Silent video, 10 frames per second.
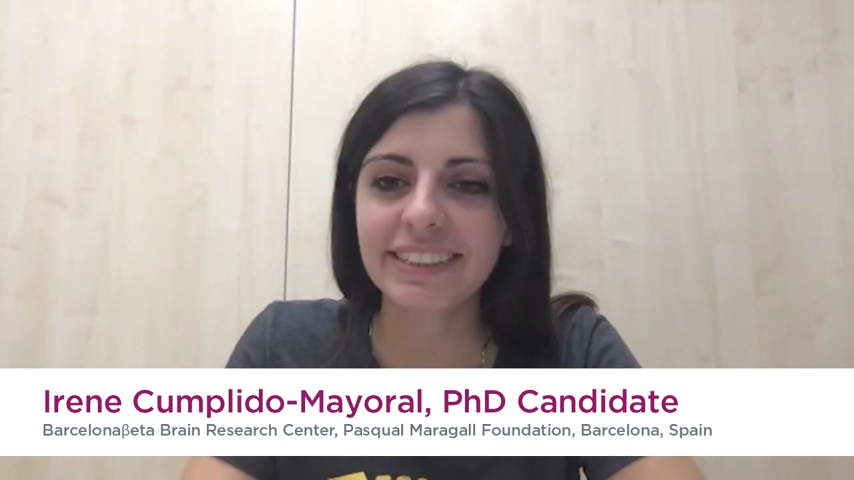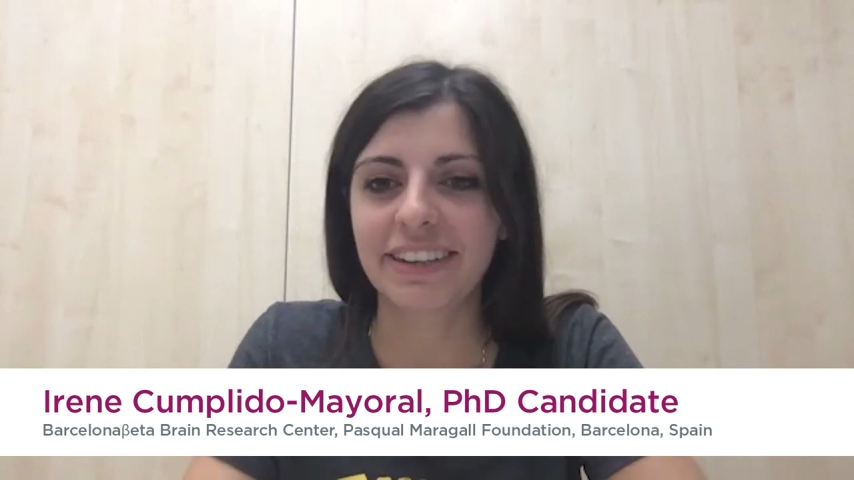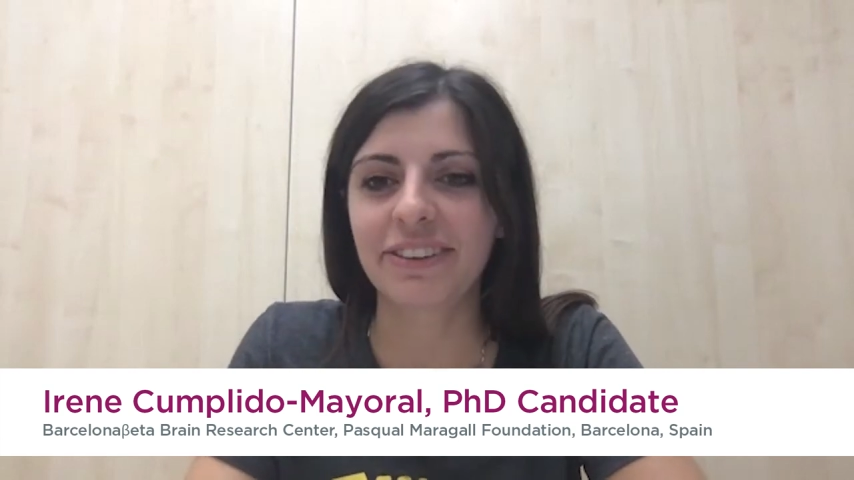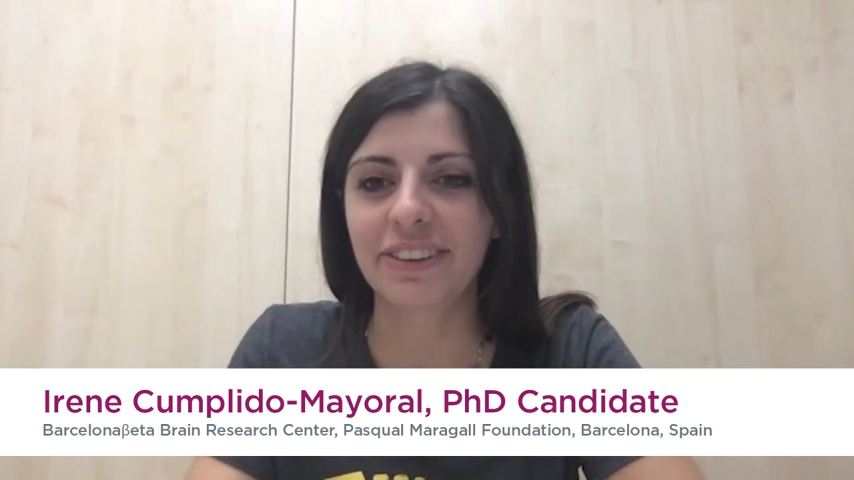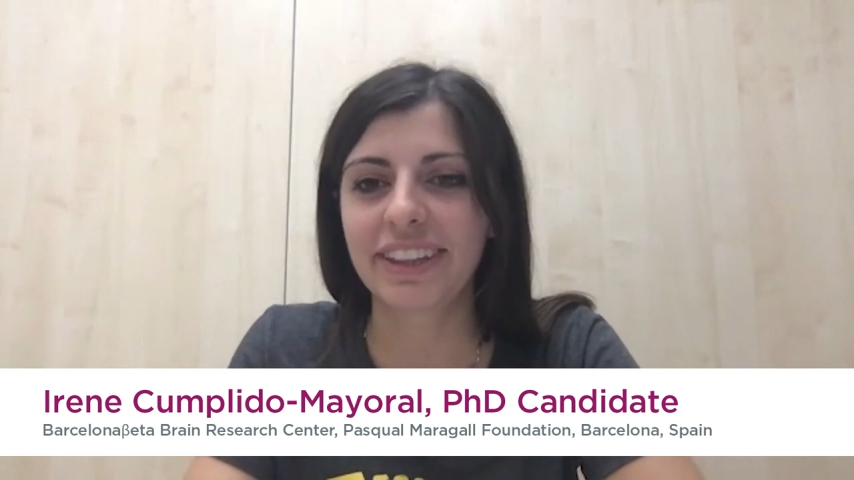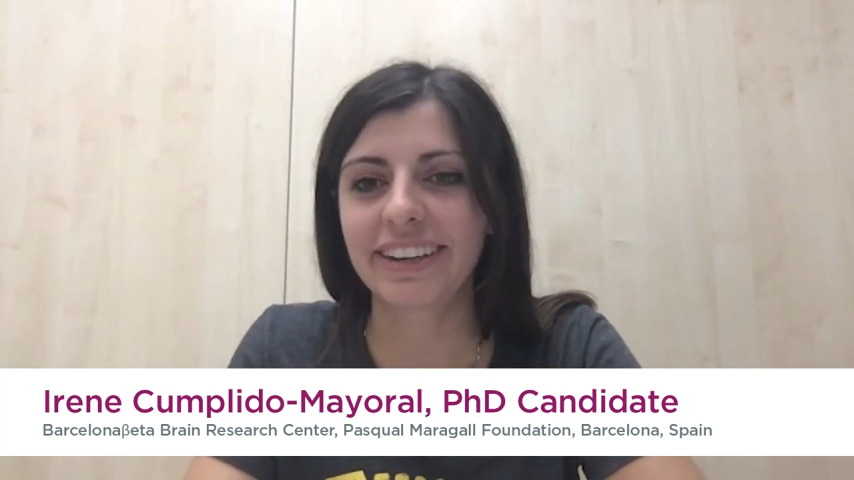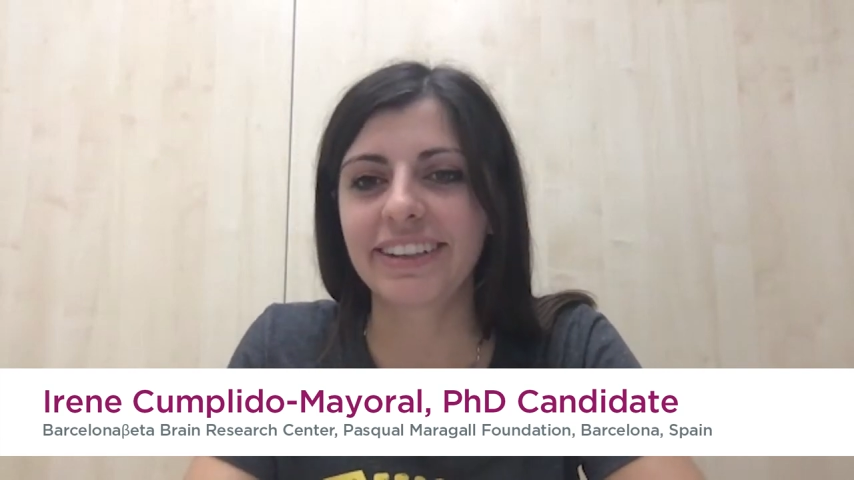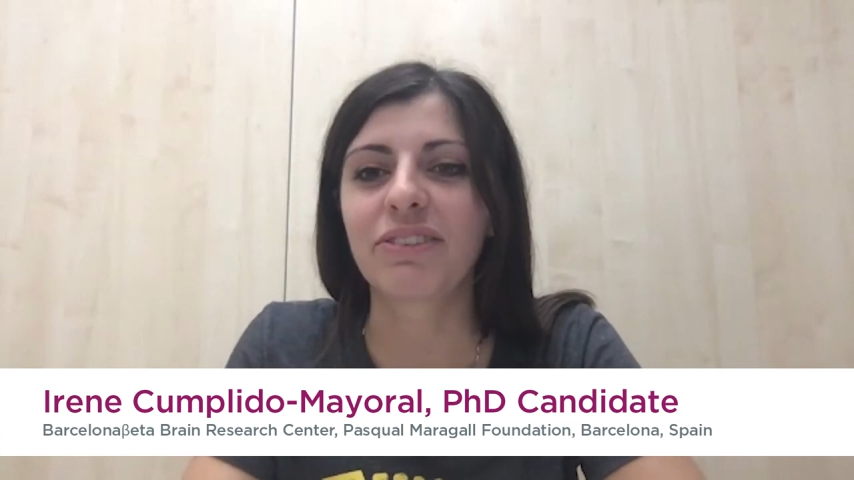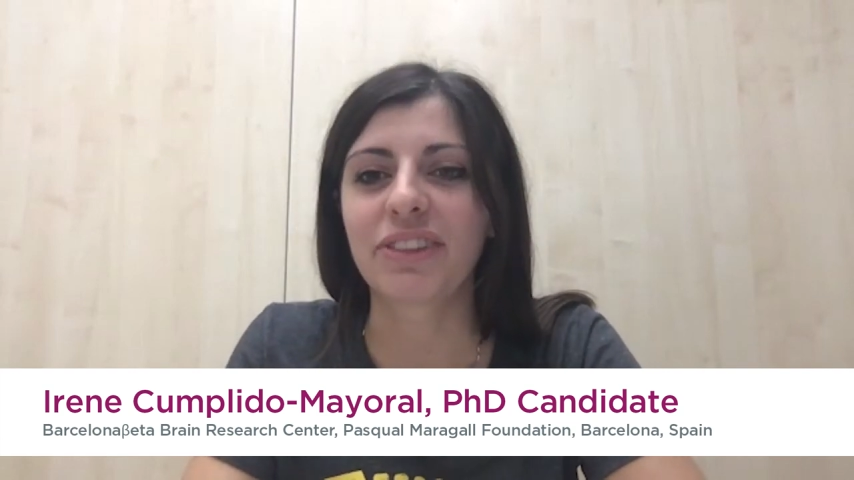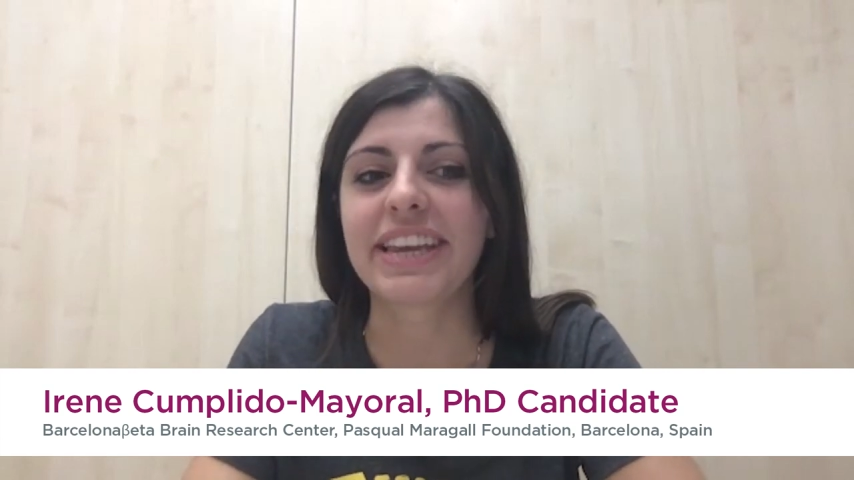and other
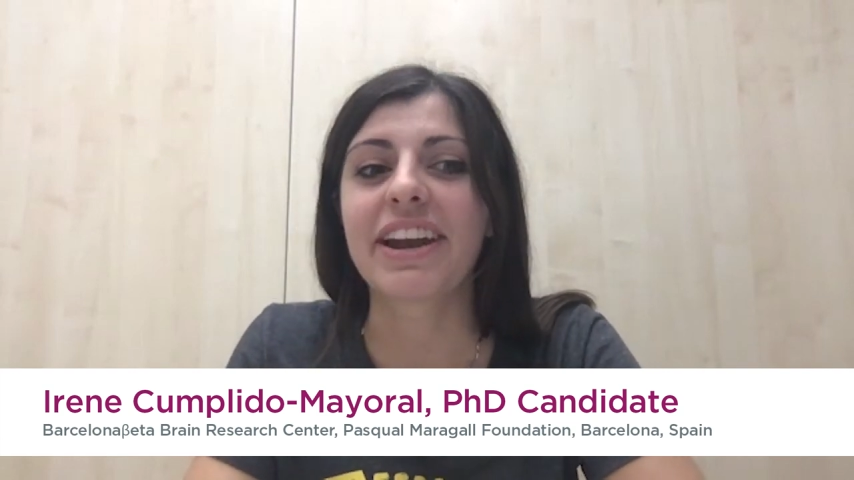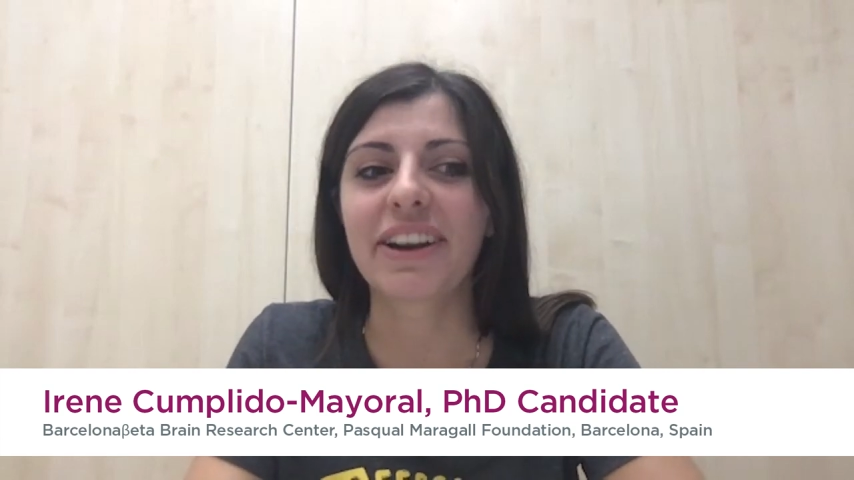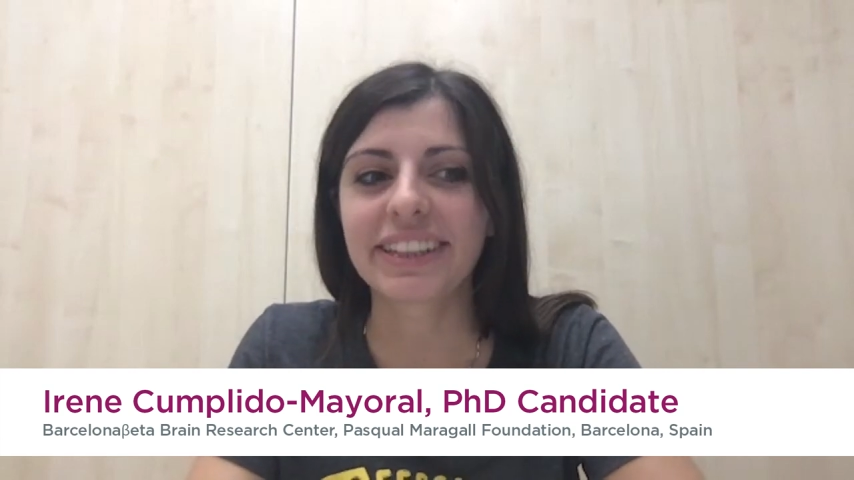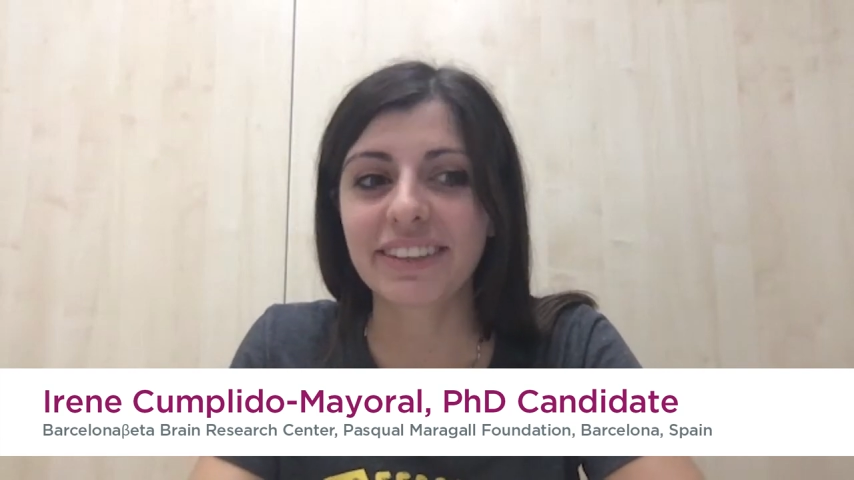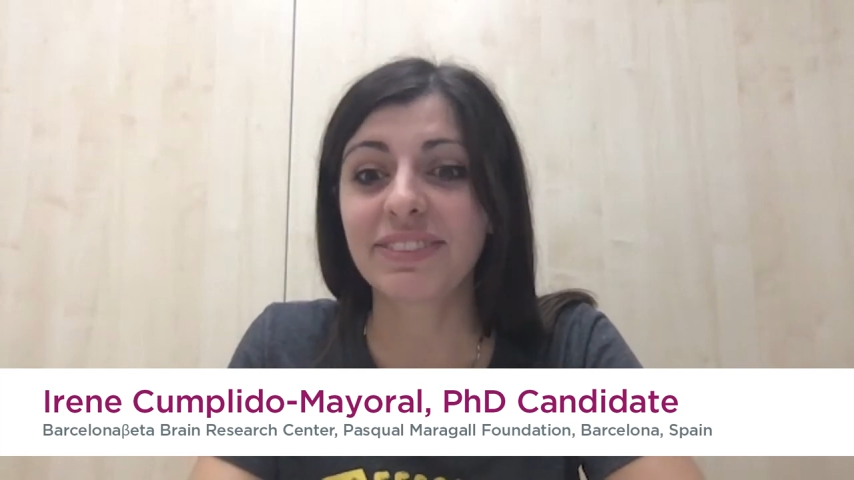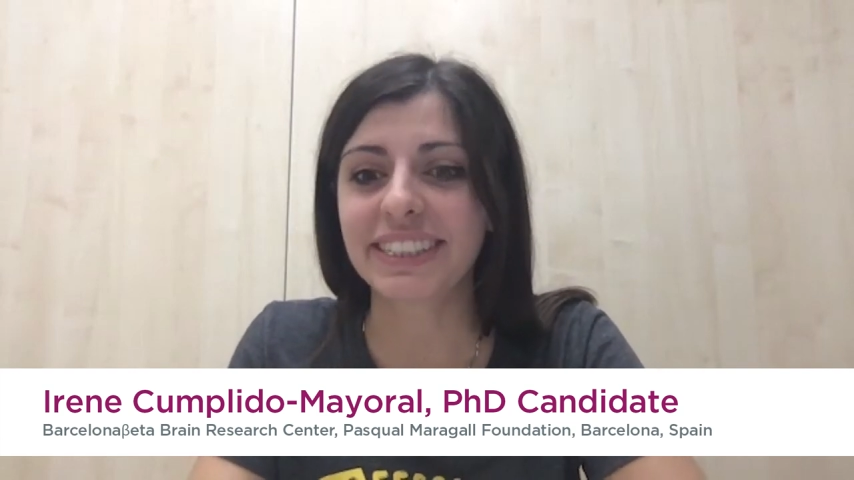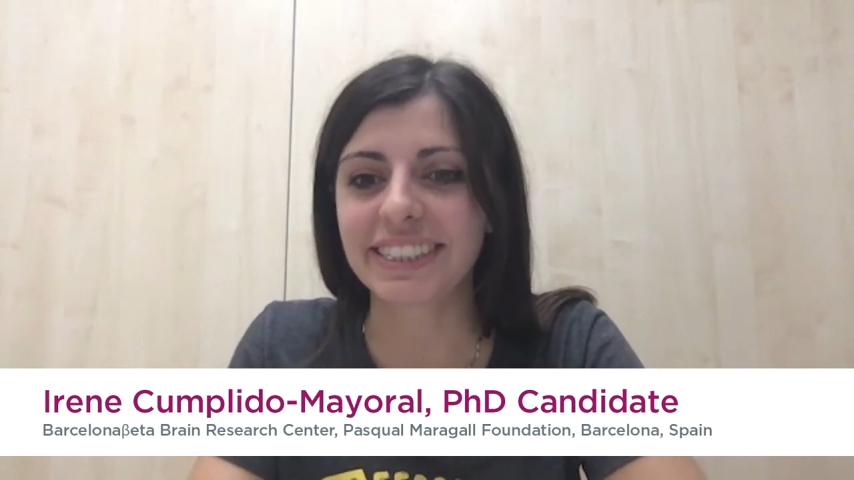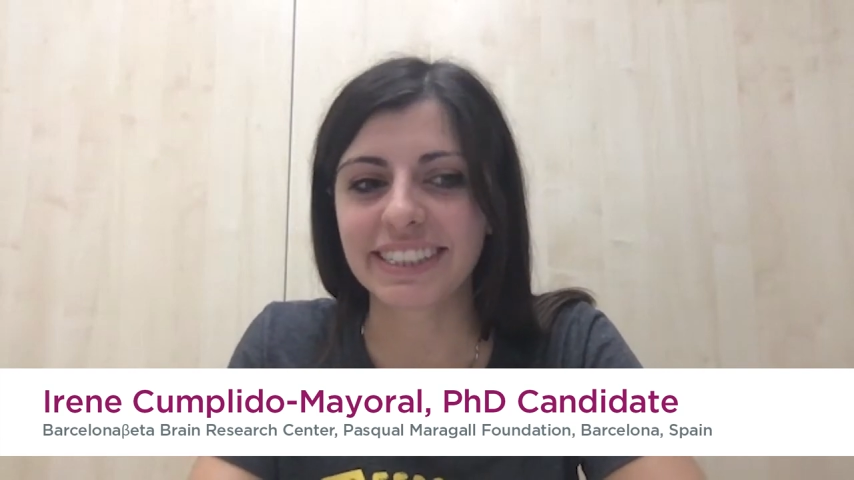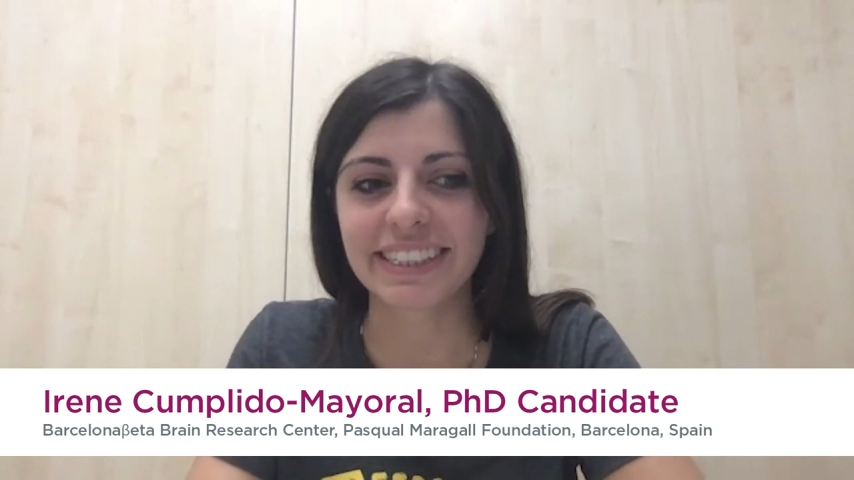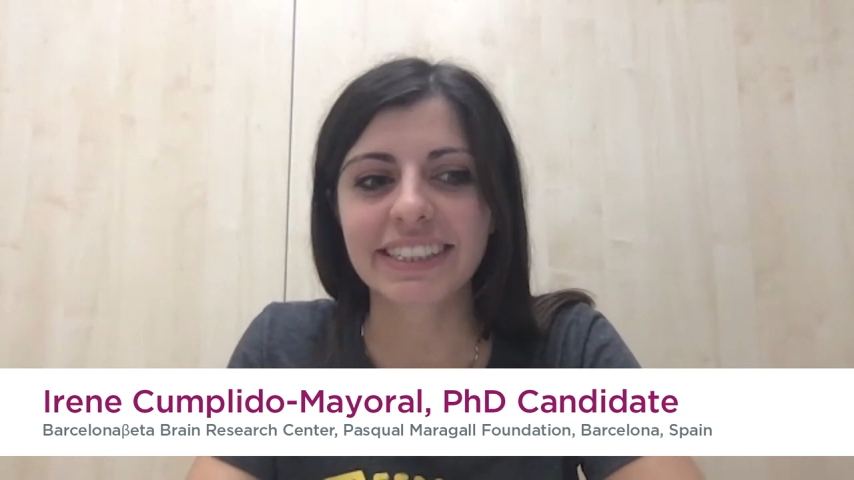neurodegenerative
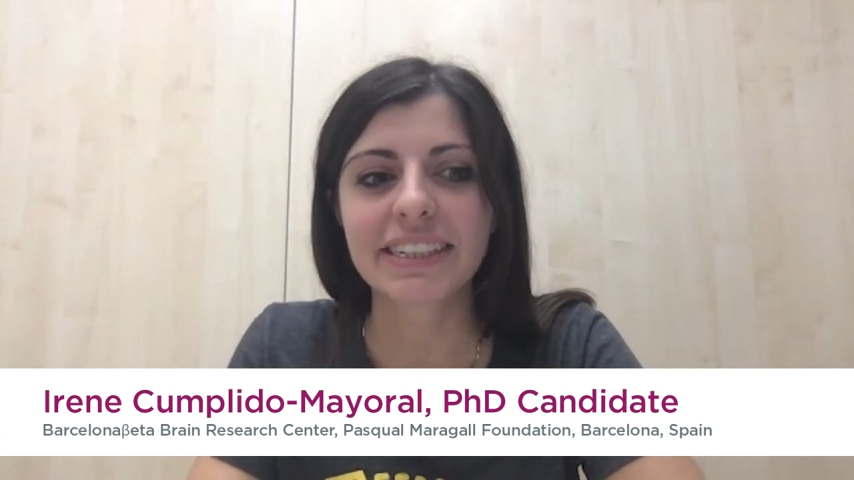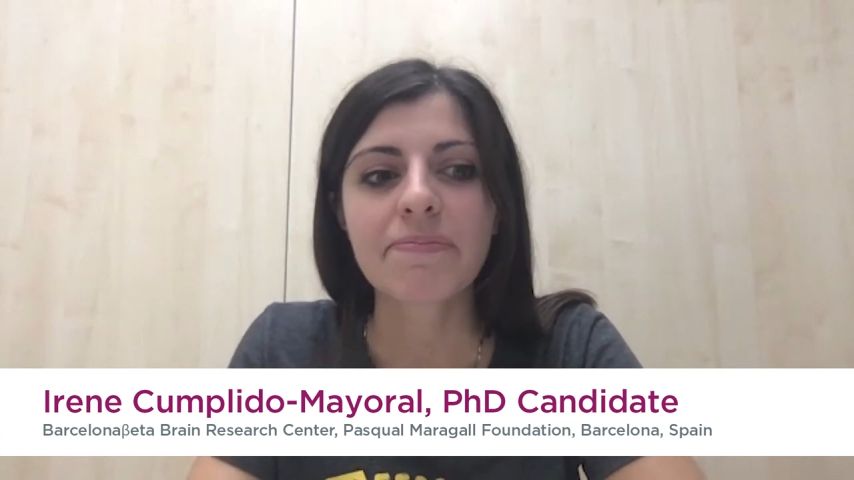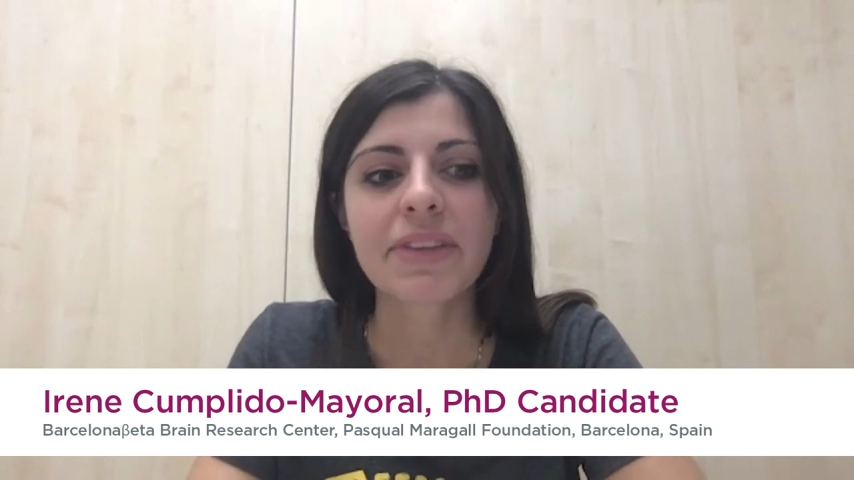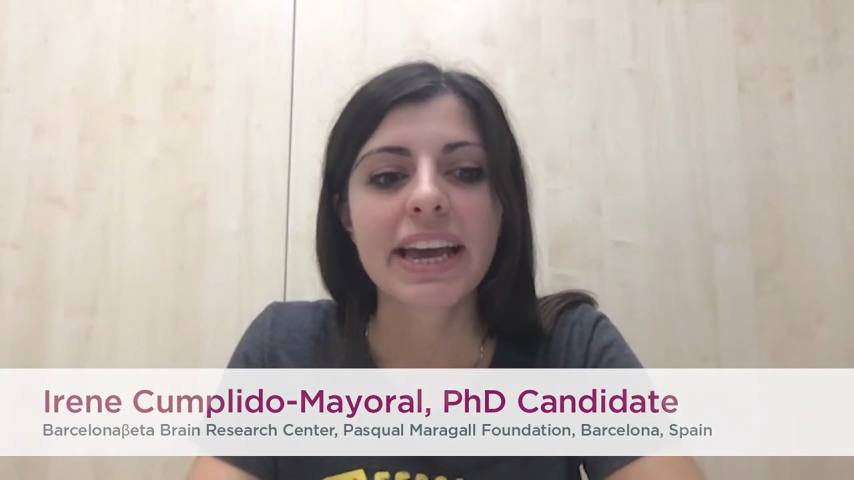diseases.